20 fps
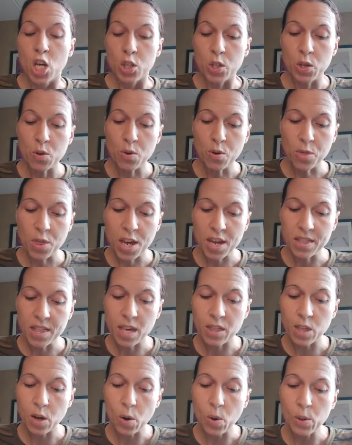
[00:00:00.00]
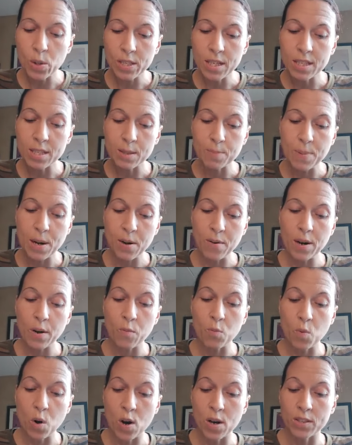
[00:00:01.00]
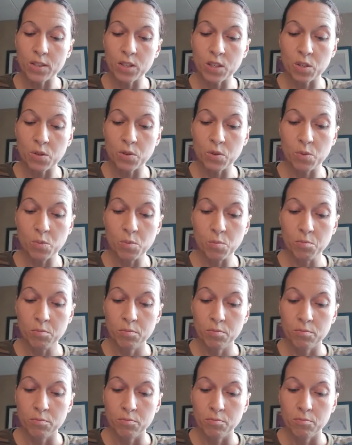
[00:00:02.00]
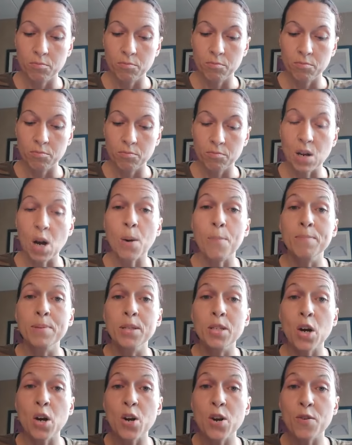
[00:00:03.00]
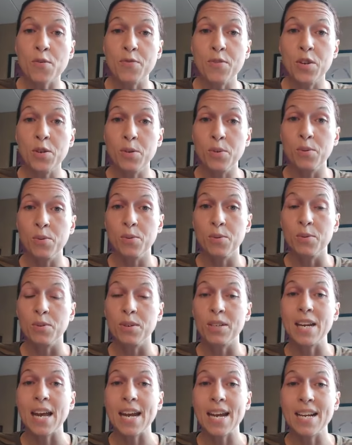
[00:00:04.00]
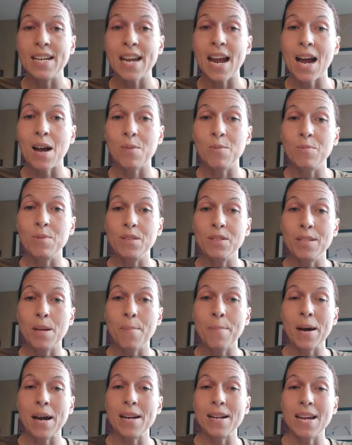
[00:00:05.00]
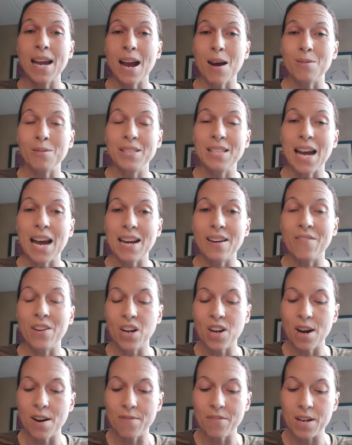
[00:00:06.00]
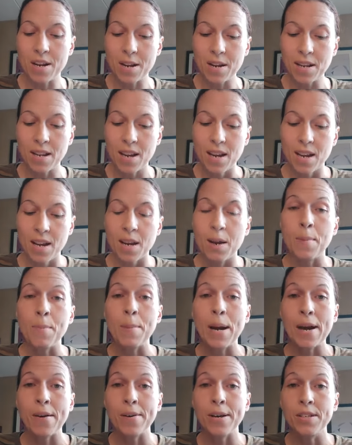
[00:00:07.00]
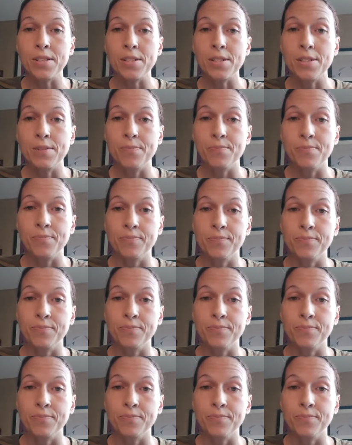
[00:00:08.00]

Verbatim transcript: Do you think that the Holy Spirit wants to observe you laying down with somebody outside of a covenant marriage